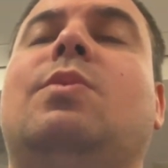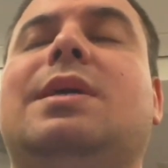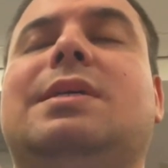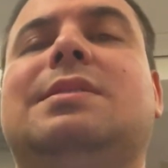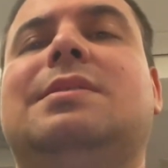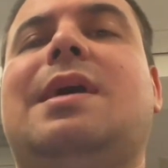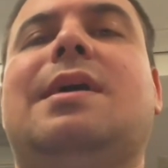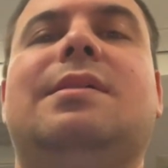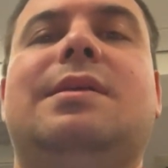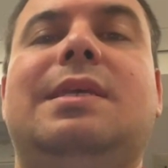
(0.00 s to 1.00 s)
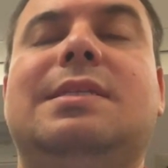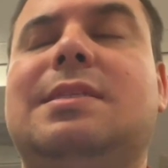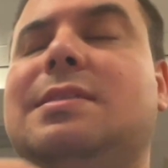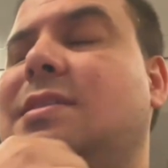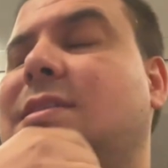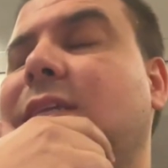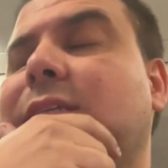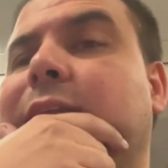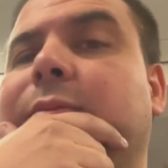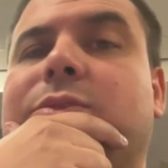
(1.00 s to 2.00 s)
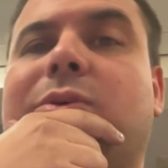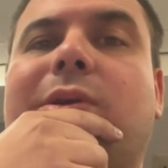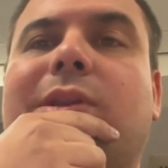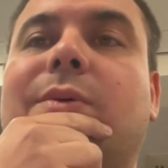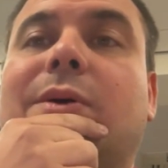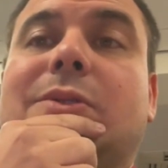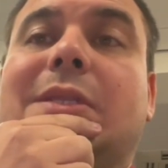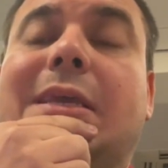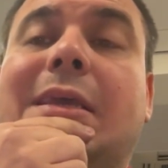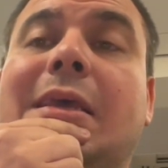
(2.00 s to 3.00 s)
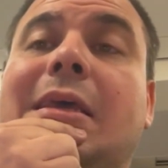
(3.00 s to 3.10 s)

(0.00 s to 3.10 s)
What exactly is this disease that I'm talking about today?